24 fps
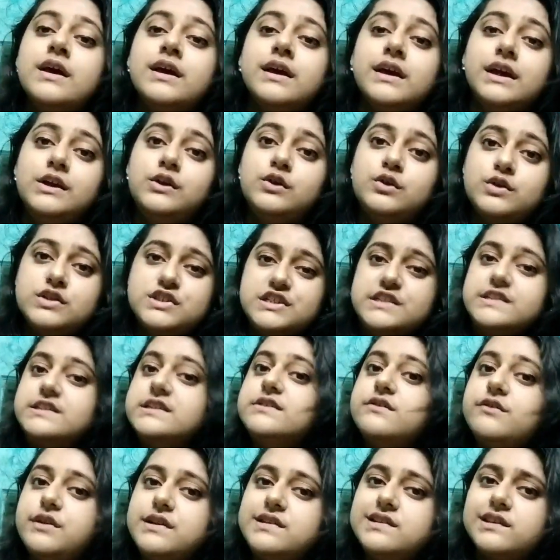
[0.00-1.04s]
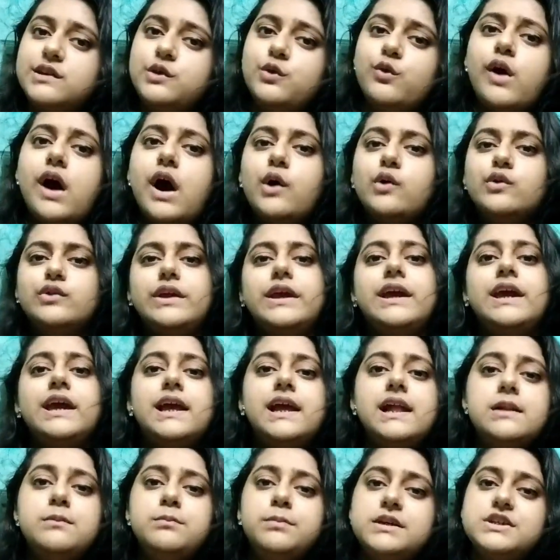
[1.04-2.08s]
into each other's rescue, how they
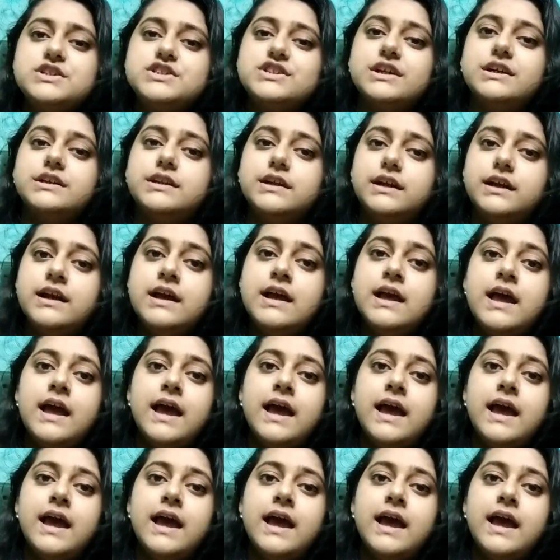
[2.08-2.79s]
help each other.